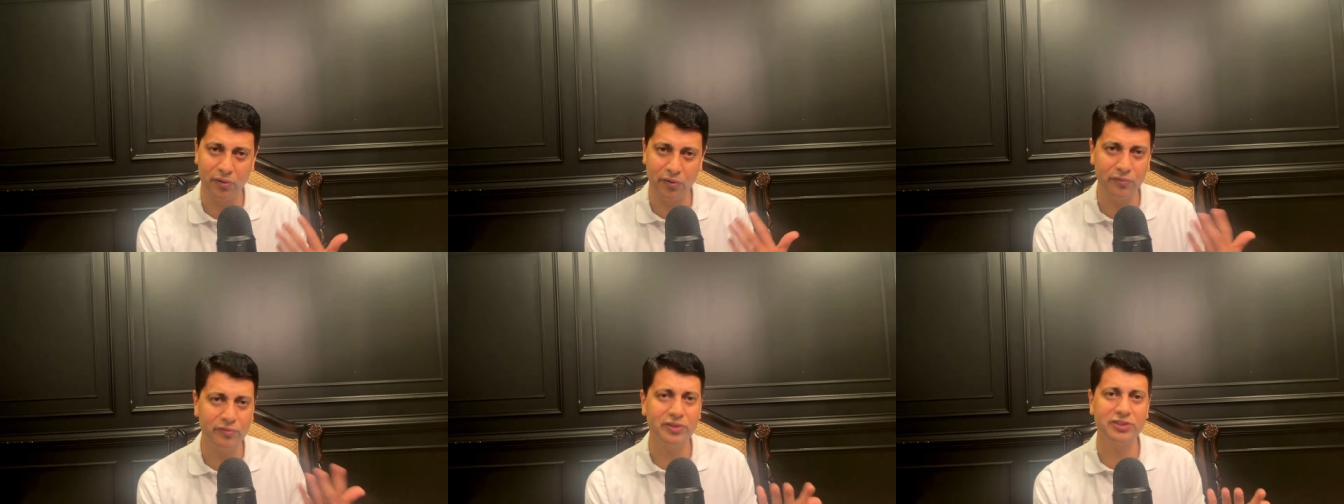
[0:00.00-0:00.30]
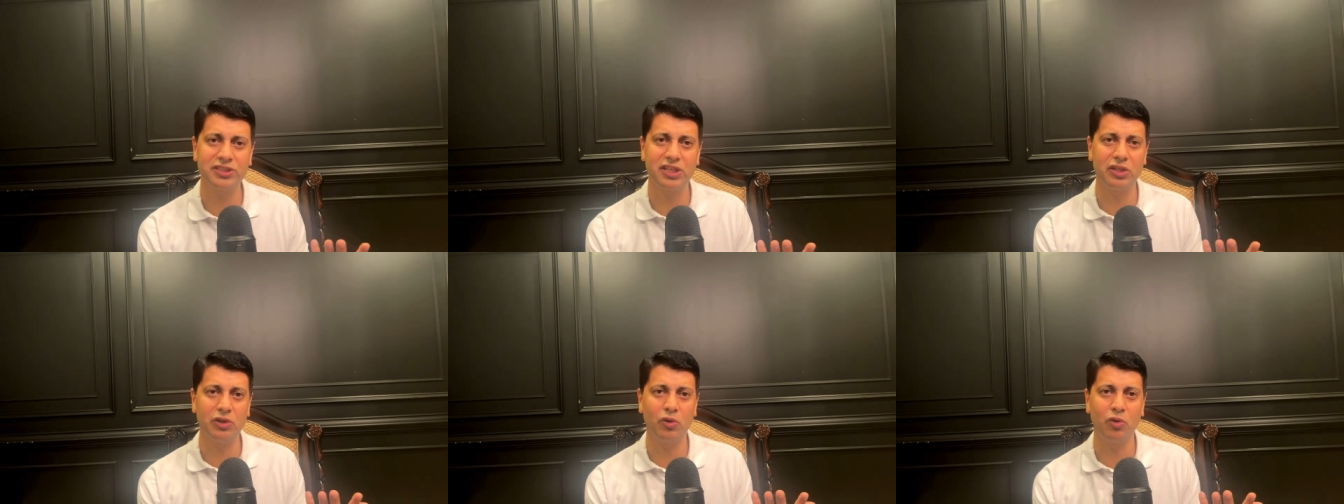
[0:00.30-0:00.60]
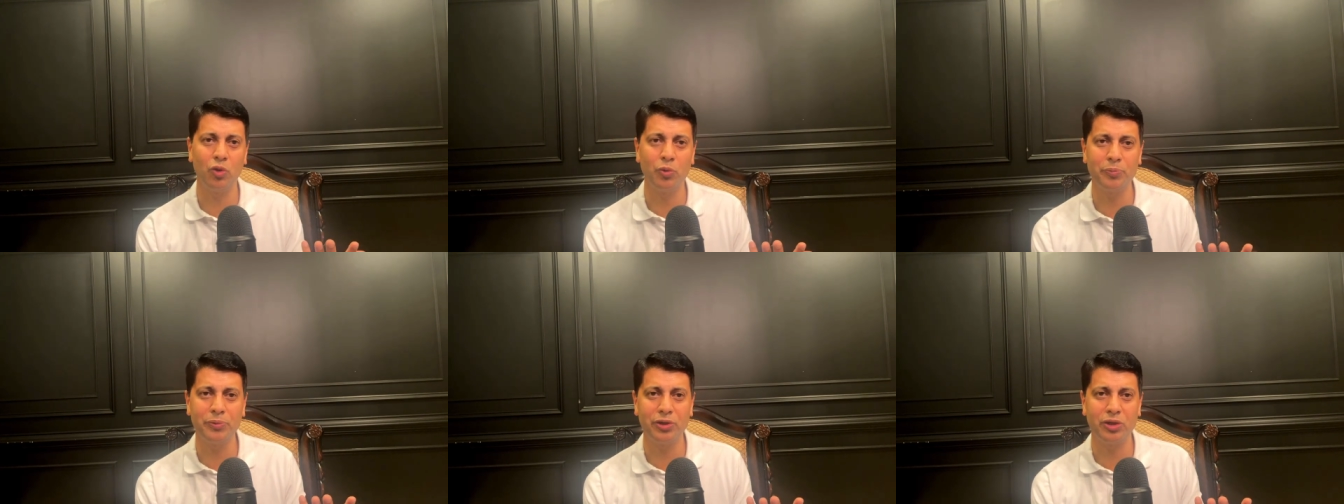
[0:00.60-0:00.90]
Obviously,
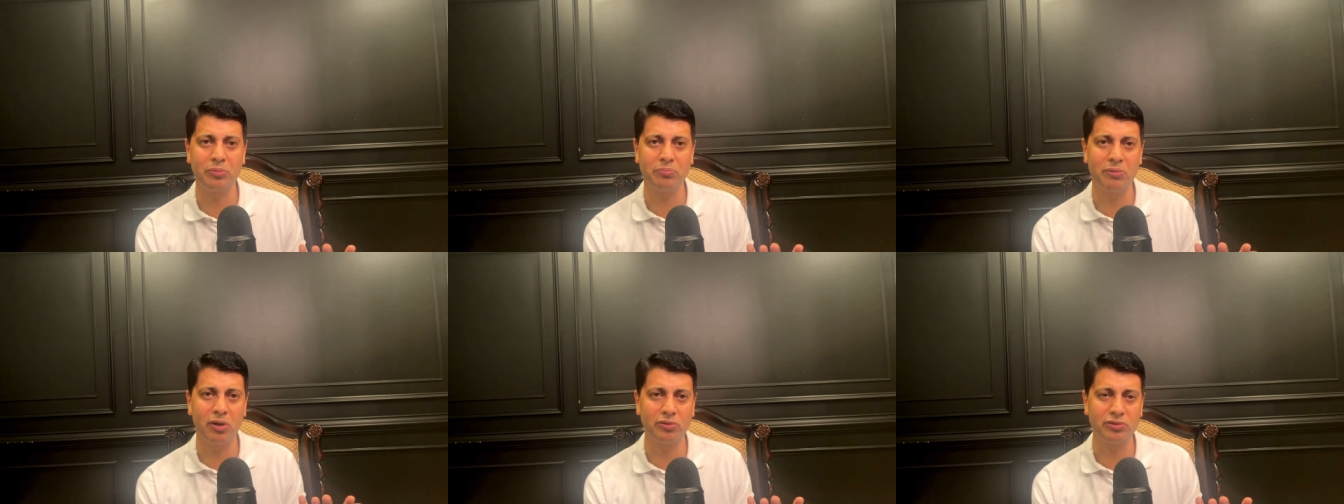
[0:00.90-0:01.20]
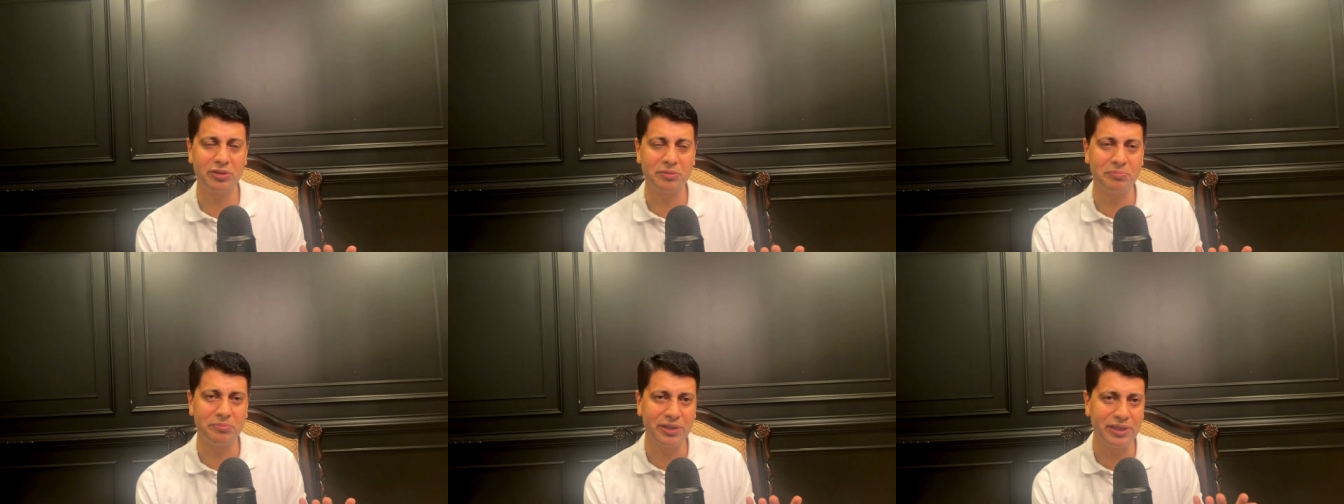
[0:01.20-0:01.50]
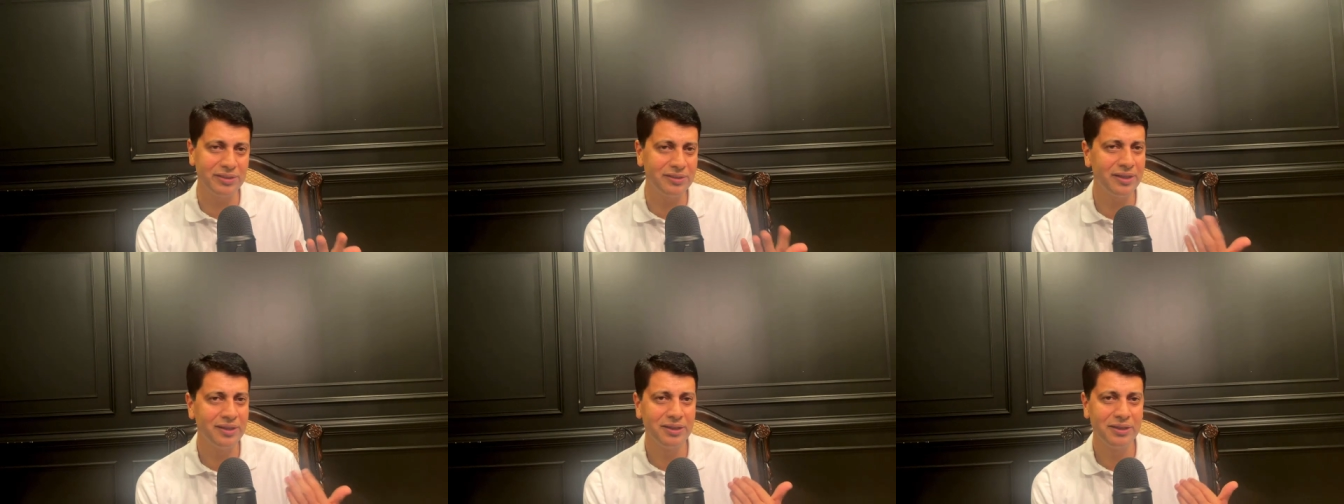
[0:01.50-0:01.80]
you'll open your mouth and
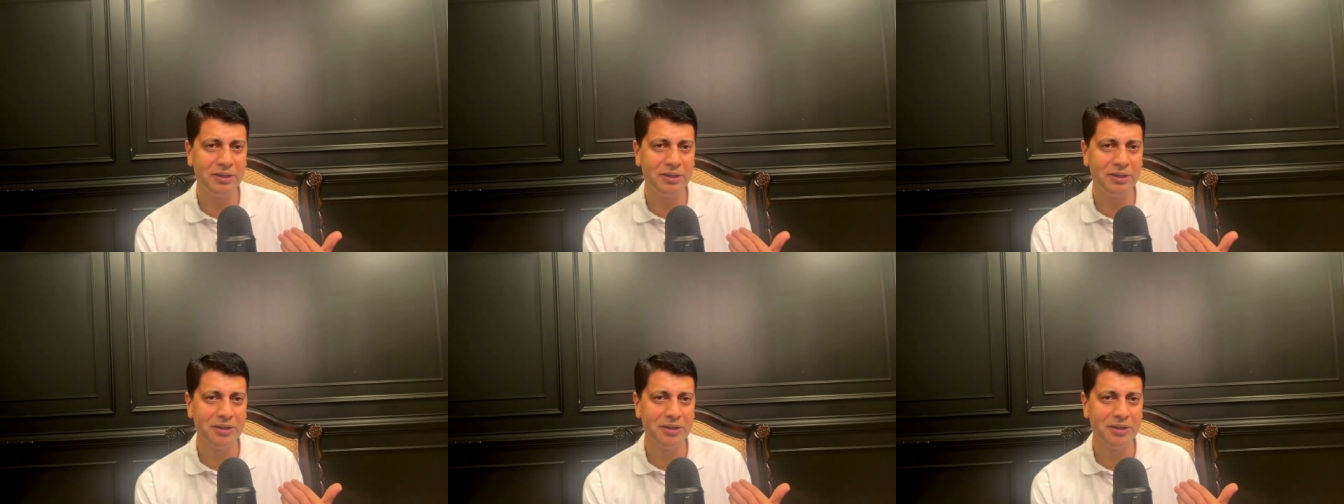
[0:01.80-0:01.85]
breathe.